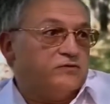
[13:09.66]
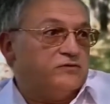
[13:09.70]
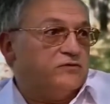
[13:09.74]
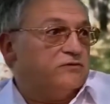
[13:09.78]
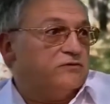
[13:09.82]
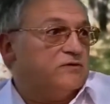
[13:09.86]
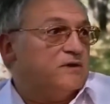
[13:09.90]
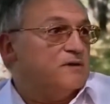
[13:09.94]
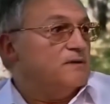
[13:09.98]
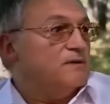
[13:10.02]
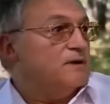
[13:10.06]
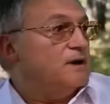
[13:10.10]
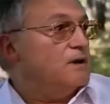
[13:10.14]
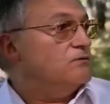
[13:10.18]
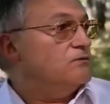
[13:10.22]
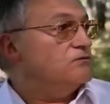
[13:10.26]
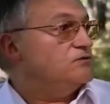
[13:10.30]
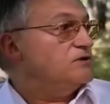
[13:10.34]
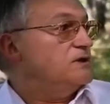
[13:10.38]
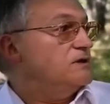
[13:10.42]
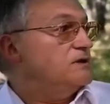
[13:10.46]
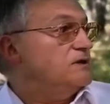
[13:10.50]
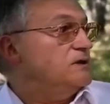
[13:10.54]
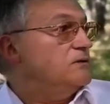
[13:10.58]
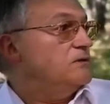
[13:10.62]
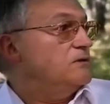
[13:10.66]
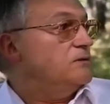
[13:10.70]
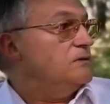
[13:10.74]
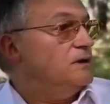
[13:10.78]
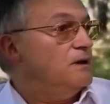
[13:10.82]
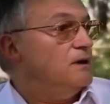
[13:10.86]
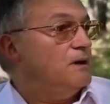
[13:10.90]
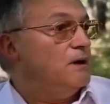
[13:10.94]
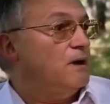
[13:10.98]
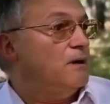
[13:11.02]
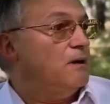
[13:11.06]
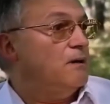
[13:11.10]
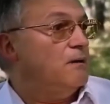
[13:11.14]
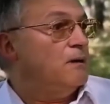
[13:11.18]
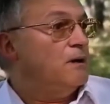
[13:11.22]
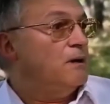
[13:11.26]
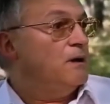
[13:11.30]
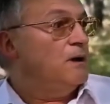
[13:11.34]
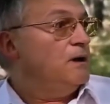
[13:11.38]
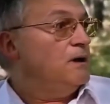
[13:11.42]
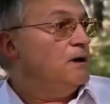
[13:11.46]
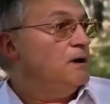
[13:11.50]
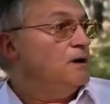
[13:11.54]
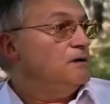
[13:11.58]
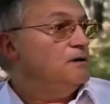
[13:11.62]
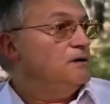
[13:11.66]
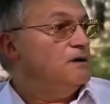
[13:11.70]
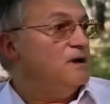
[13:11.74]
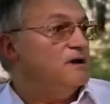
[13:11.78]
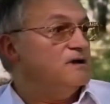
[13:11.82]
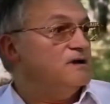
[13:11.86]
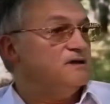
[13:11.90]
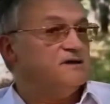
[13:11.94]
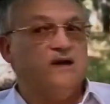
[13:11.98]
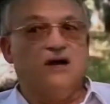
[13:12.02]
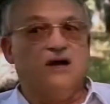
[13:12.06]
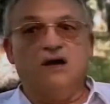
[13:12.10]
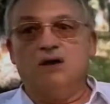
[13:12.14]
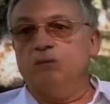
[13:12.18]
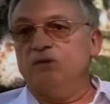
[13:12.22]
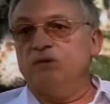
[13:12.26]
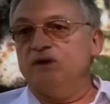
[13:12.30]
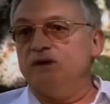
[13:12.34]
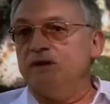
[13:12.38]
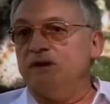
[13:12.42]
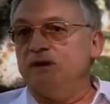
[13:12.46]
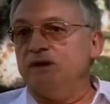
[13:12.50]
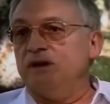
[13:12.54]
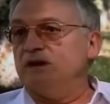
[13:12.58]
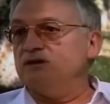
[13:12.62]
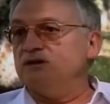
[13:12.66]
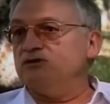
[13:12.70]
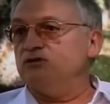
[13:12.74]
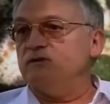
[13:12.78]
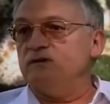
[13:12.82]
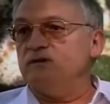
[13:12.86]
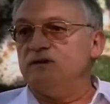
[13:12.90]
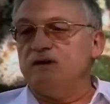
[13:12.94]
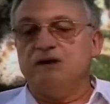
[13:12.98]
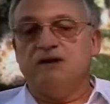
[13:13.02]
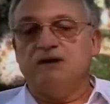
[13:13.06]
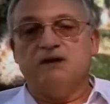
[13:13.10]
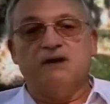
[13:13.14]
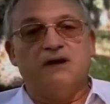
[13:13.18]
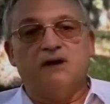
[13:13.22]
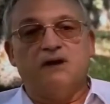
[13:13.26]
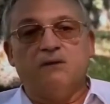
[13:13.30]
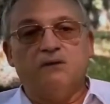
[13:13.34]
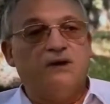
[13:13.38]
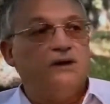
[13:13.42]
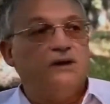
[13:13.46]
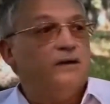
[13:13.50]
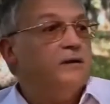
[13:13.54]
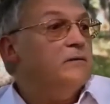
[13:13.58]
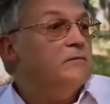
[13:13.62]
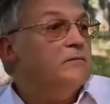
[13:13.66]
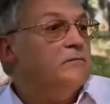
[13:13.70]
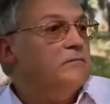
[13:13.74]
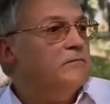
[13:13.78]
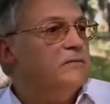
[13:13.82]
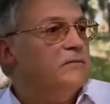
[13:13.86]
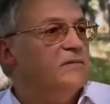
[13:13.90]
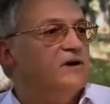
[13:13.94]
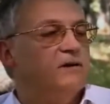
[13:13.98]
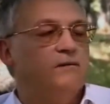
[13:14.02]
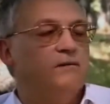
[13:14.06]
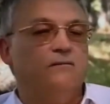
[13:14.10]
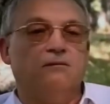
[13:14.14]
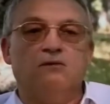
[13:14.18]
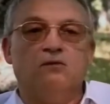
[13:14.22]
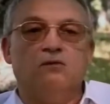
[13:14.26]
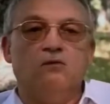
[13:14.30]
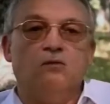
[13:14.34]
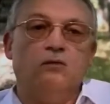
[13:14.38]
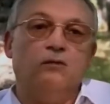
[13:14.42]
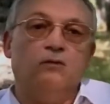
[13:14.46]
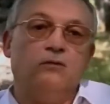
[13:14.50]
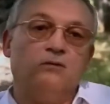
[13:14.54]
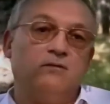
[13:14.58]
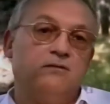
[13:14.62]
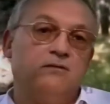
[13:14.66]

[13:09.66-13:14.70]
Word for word: And if I weren't a professor of Arabic studies, I would have absolutely no feeling for Muslim culture.